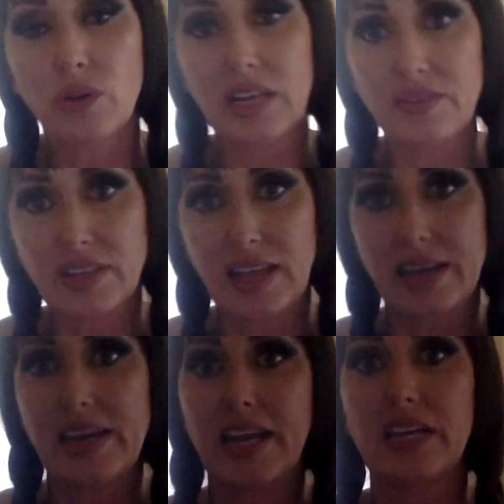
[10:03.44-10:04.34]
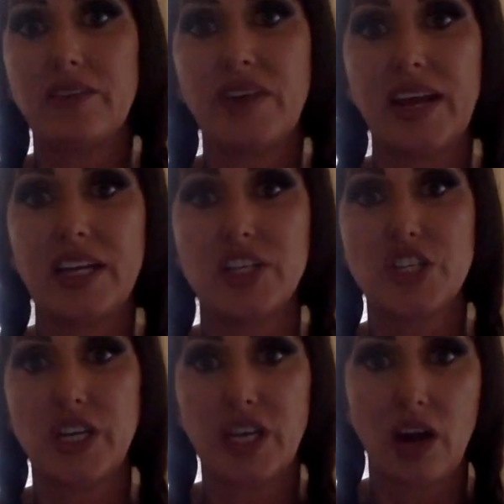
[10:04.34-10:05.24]
leaving that negative
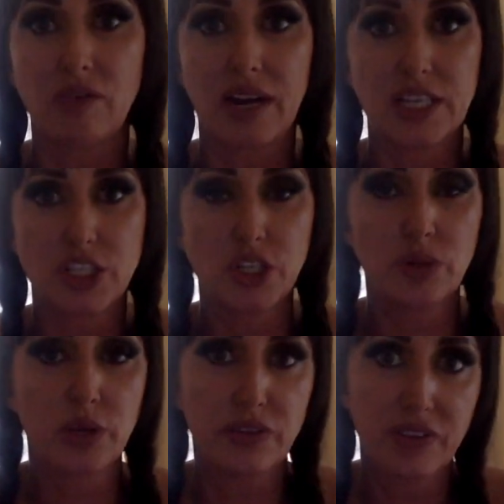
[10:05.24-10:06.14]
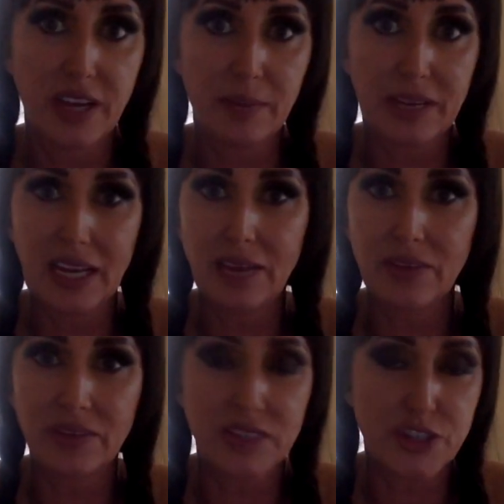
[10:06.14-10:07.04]
energy around you or your family.
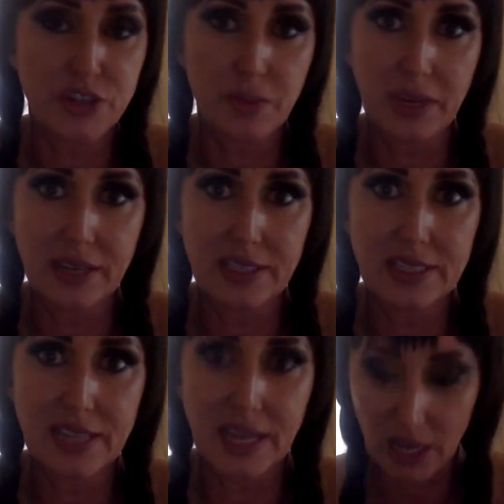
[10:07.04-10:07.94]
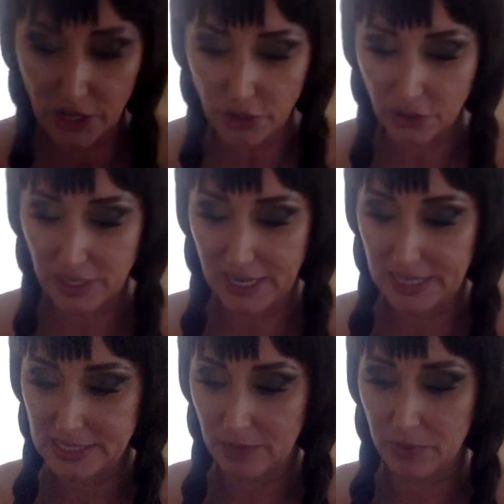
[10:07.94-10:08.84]
Even if it's dripping in the sink, you're going to
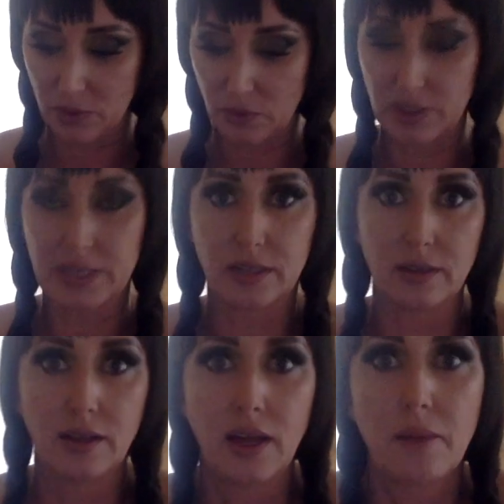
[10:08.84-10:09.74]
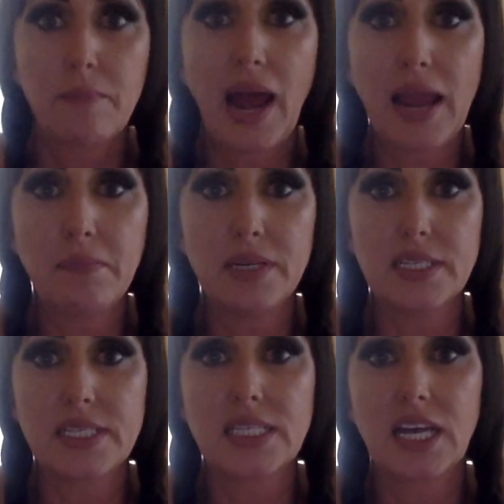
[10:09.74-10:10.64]
end up with all the little
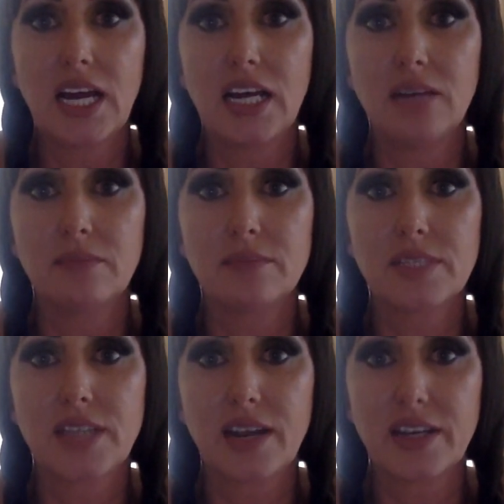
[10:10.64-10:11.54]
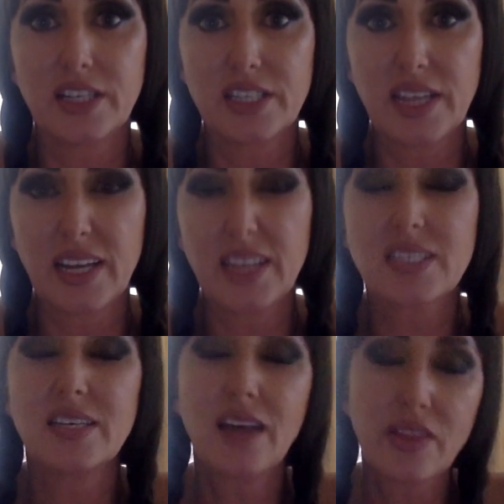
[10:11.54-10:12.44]
papers stuck in your sink, and
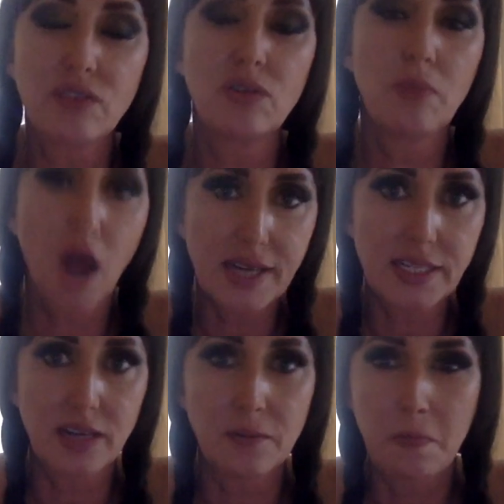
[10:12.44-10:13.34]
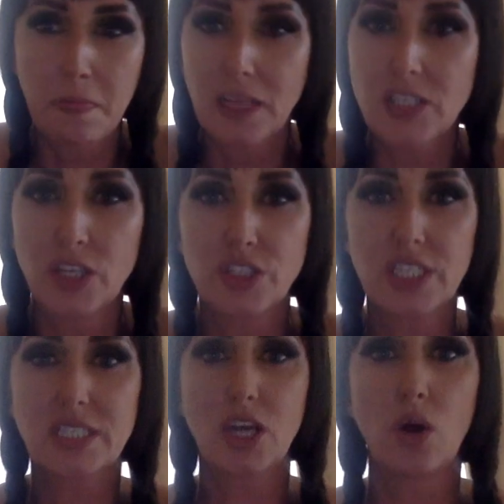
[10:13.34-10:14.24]
it's another reminder. So
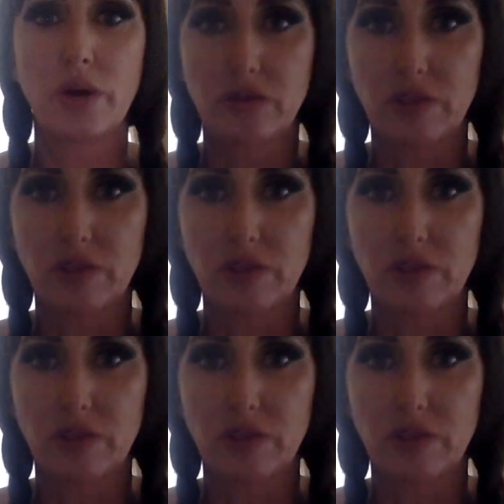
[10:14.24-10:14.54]
just go and